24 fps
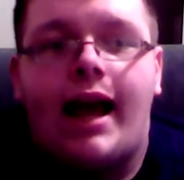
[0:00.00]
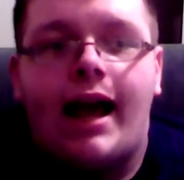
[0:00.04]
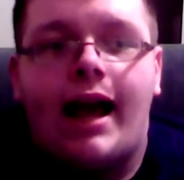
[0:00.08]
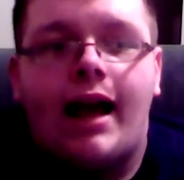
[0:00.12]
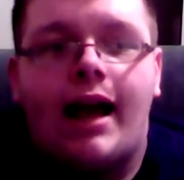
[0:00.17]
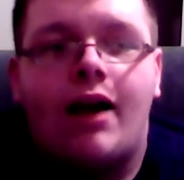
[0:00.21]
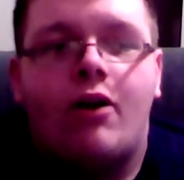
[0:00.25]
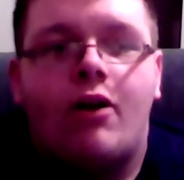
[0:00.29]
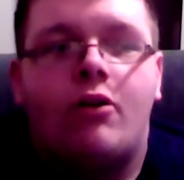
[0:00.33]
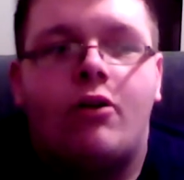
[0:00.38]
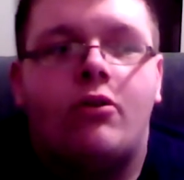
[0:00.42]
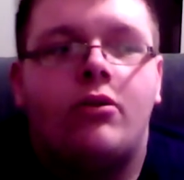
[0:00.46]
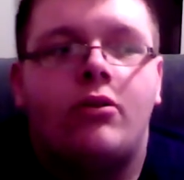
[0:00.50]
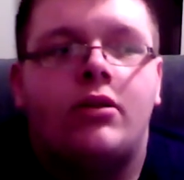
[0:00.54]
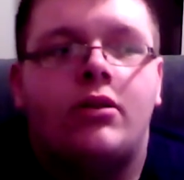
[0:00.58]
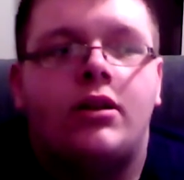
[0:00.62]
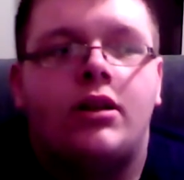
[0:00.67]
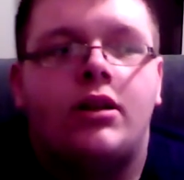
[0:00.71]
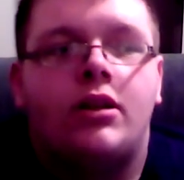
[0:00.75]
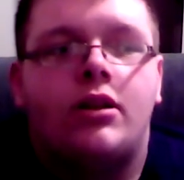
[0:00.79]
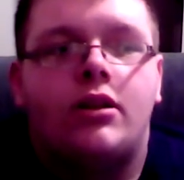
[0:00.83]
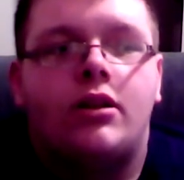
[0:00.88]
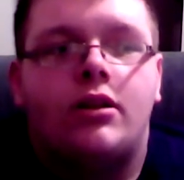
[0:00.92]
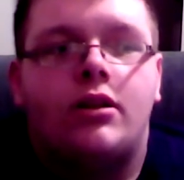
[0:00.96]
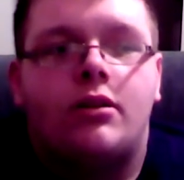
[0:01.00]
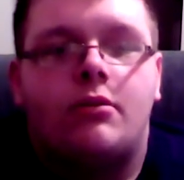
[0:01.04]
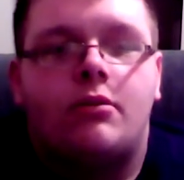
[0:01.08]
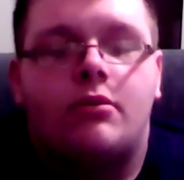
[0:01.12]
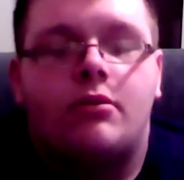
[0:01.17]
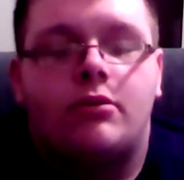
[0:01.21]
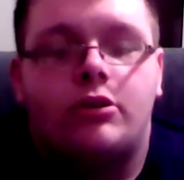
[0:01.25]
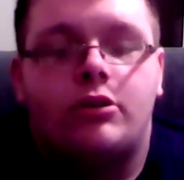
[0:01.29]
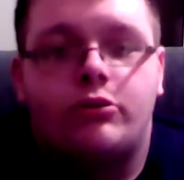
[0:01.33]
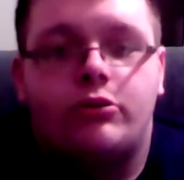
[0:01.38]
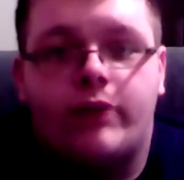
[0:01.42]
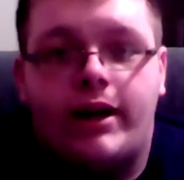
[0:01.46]
how
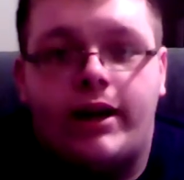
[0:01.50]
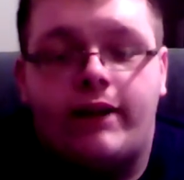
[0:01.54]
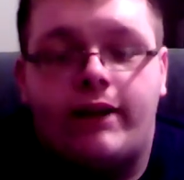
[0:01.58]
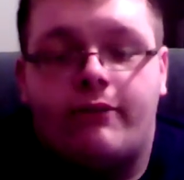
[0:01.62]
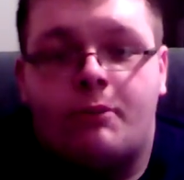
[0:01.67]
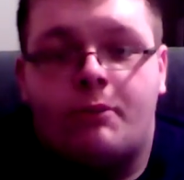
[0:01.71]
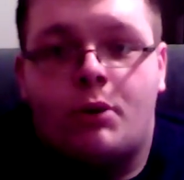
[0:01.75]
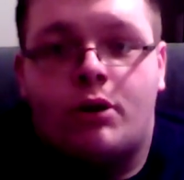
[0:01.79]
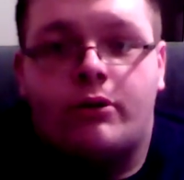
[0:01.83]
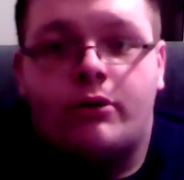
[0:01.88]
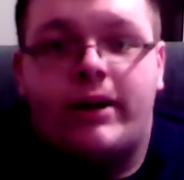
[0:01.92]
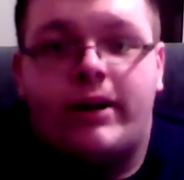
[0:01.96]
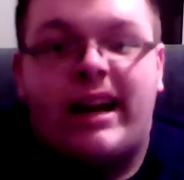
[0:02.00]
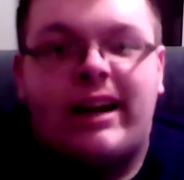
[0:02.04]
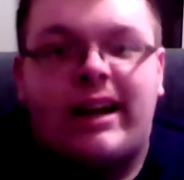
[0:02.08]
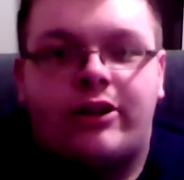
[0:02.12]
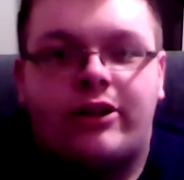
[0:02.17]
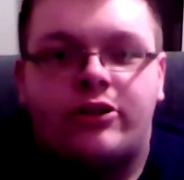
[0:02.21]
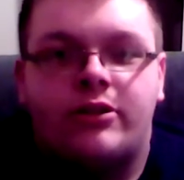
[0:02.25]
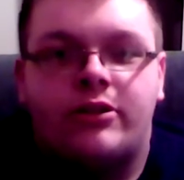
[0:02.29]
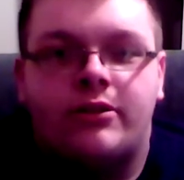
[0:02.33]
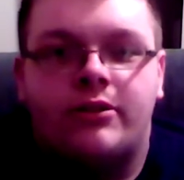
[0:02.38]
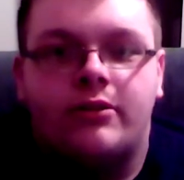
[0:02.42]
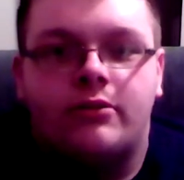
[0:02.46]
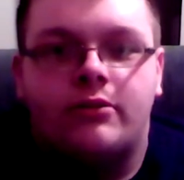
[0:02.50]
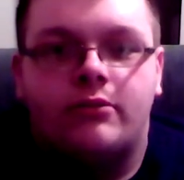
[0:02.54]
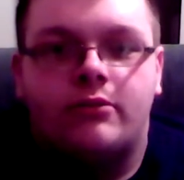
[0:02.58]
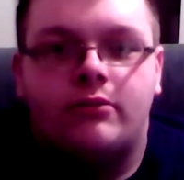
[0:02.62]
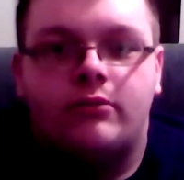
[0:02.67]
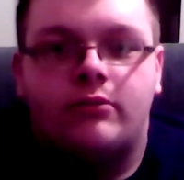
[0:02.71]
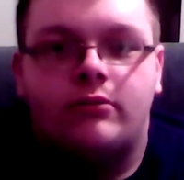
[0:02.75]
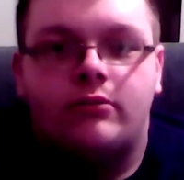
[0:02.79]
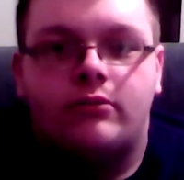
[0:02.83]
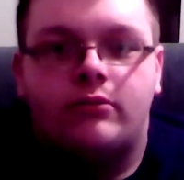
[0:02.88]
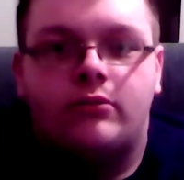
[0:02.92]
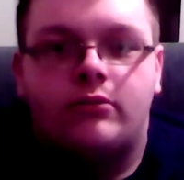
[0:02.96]
great of ball reaction
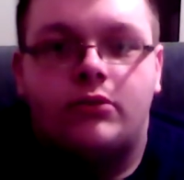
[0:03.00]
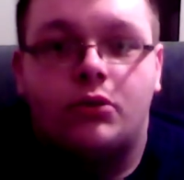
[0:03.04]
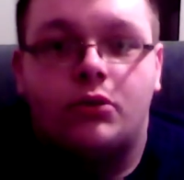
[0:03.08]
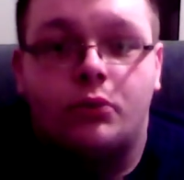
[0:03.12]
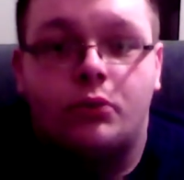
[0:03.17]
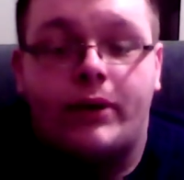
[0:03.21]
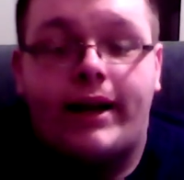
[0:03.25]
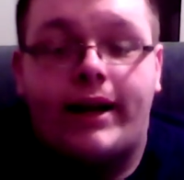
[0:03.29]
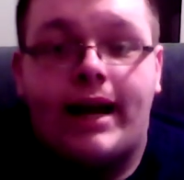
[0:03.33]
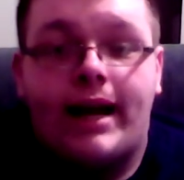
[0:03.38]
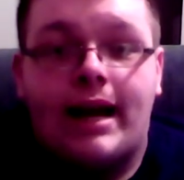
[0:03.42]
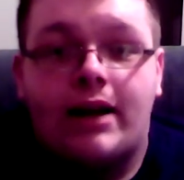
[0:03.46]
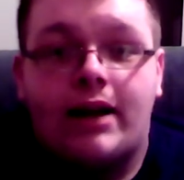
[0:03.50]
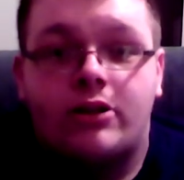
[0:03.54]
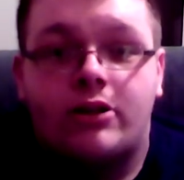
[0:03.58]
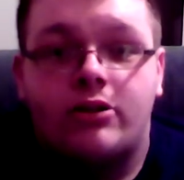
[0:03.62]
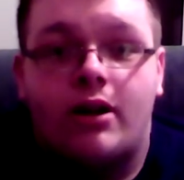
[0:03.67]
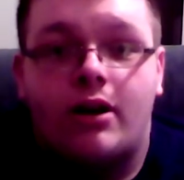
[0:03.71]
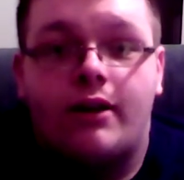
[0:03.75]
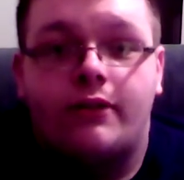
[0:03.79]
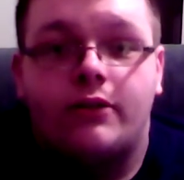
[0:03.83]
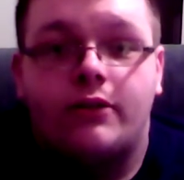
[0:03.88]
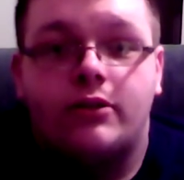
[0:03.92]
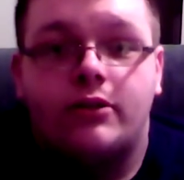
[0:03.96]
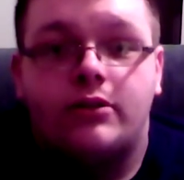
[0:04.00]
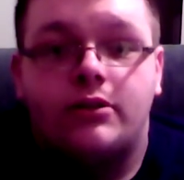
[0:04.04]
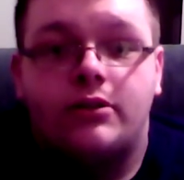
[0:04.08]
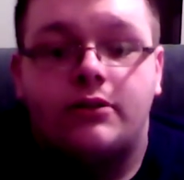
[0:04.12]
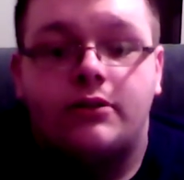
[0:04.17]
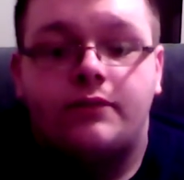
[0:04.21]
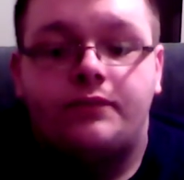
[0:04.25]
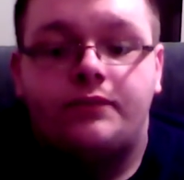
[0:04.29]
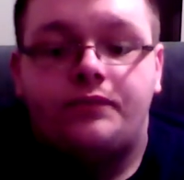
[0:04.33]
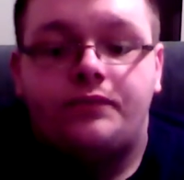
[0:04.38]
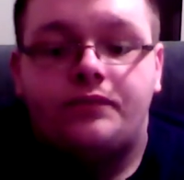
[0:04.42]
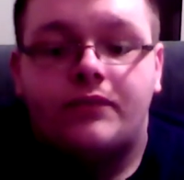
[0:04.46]
the Reax offers.
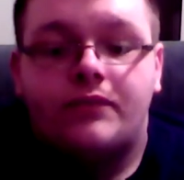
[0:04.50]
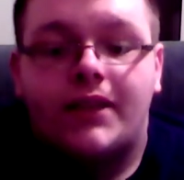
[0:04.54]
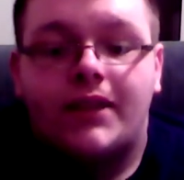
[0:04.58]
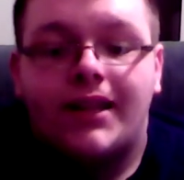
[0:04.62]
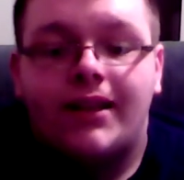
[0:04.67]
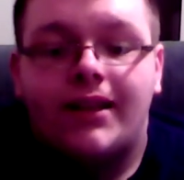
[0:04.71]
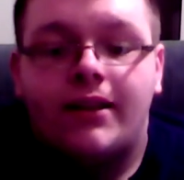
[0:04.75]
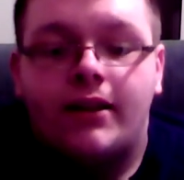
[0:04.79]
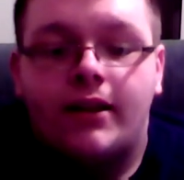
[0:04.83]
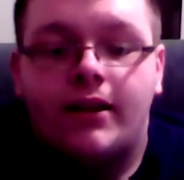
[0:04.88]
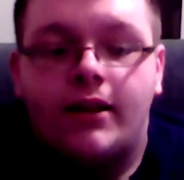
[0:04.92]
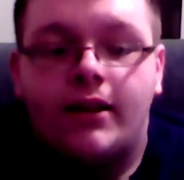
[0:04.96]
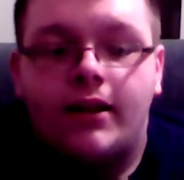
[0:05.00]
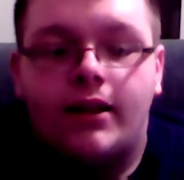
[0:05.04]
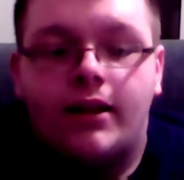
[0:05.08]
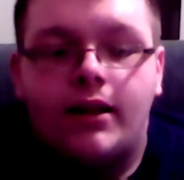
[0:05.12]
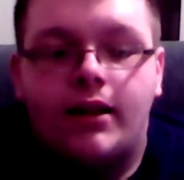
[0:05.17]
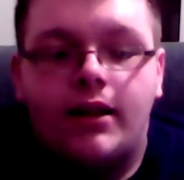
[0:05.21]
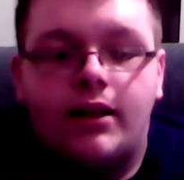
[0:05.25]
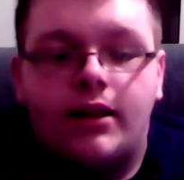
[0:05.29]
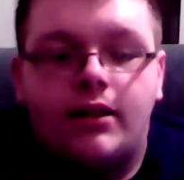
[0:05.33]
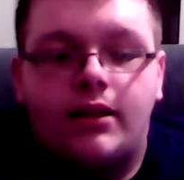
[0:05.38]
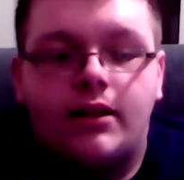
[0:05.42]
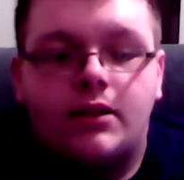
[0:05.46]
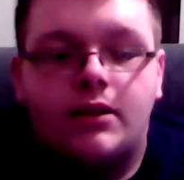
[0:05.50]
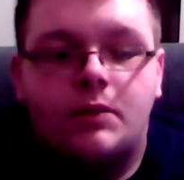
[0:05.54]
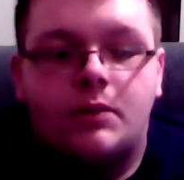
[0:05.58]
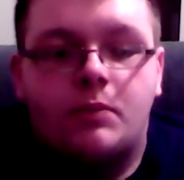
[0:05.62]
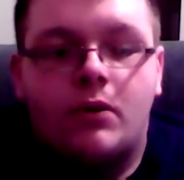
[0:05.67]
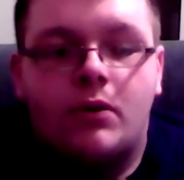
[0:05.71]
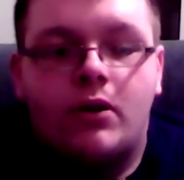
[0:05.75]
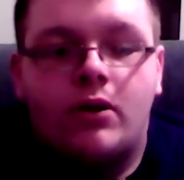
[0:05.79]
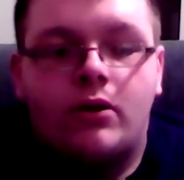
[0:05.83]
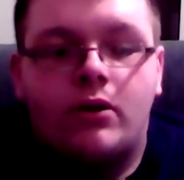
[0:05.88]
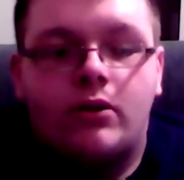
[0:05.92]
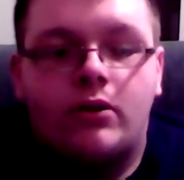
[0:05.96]
This
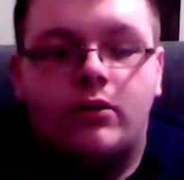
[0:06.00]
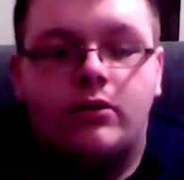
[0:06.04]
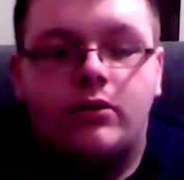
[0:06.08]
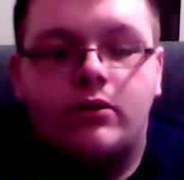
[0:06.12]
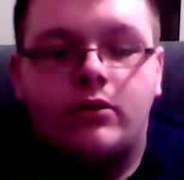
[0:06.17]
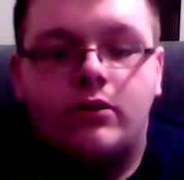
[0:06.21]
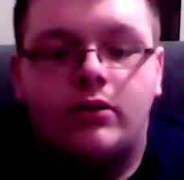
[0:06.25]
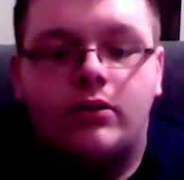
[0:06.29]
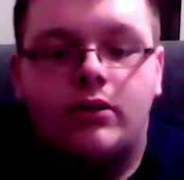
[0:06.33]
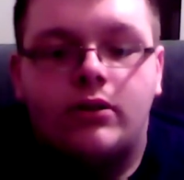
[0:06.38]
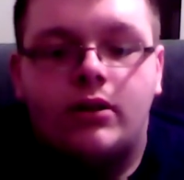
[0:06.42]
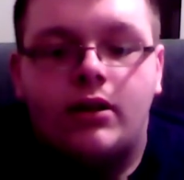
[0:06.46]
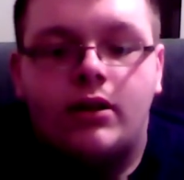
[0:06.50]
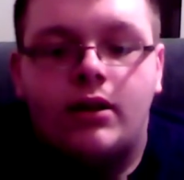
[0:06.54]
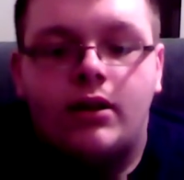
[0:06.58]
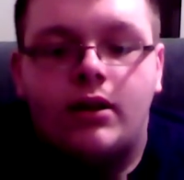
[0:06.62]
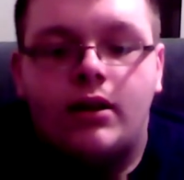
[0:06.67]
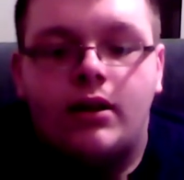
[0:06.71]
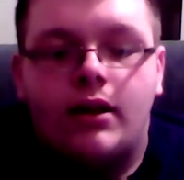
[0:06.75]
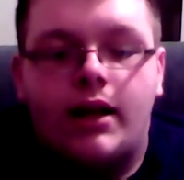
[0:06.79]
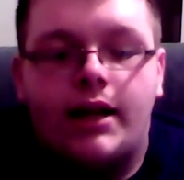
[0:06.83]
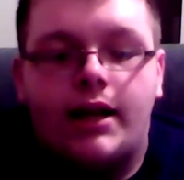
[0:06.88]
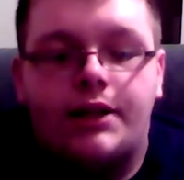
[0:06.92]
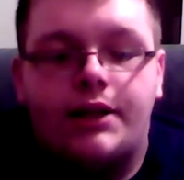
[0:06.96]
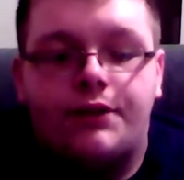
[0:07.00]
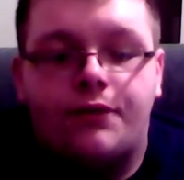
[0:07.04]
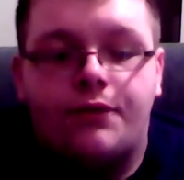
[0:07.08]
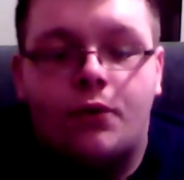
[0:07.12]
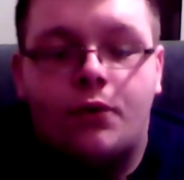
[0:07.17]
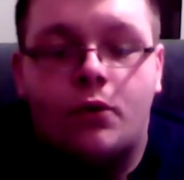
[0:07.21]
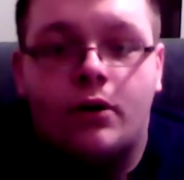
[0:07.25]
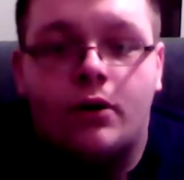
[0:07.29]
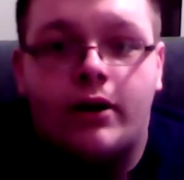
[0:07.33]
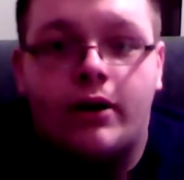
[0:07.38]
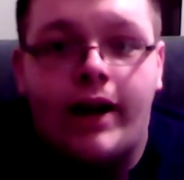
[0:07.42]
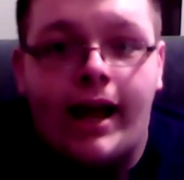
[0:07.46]
ball is
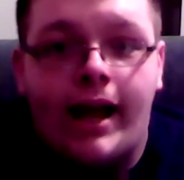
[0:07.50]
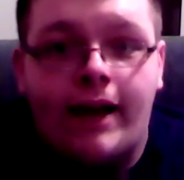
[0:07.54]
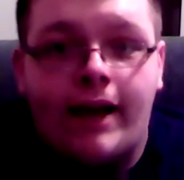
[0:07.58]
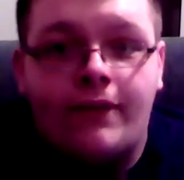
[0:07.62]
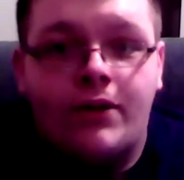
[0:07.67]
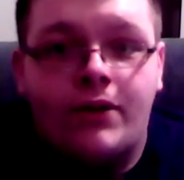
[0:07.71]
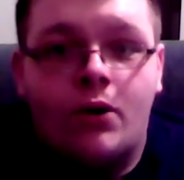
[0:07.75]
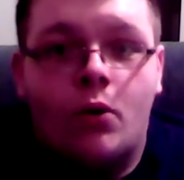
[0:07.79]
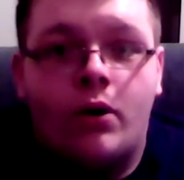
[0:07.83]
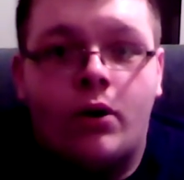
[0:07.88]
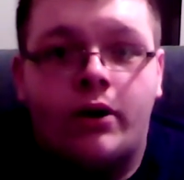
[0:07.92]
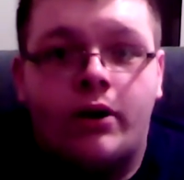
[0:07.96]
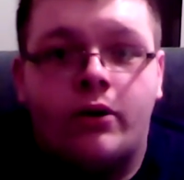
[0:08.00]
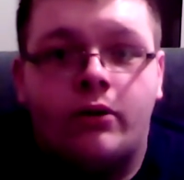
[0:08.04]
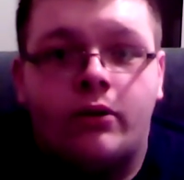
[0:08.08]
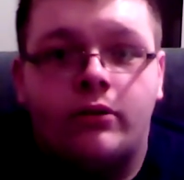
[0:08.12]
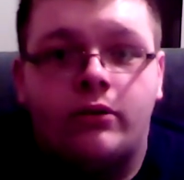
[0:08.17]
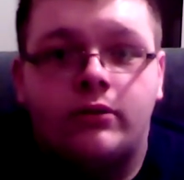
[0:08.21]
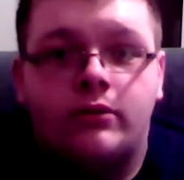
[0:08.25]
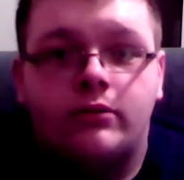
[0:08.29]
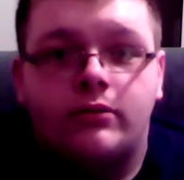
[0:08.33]
for heavy oil,